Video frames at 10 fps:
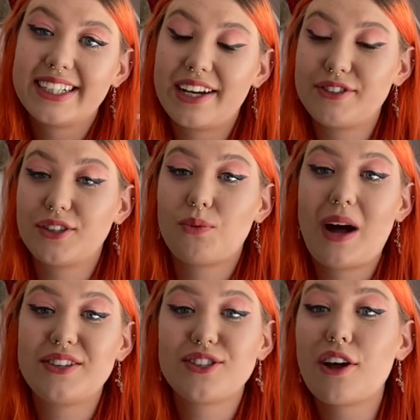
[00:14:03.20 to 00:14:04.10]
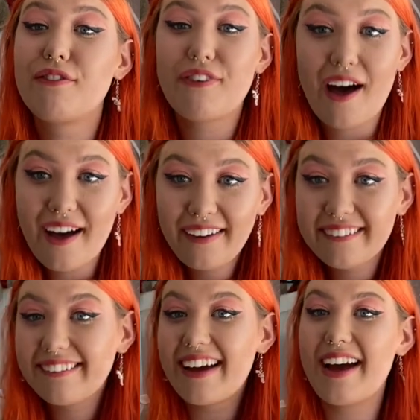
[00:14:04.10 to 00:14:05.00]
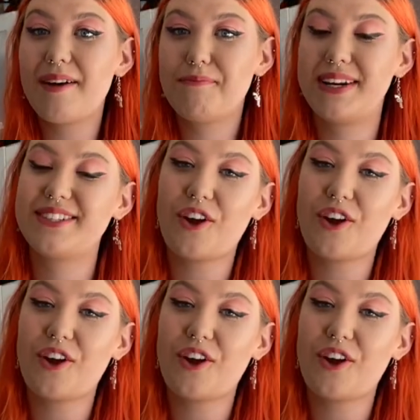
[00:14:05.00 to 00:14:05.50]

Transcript: I've done well so far, but it's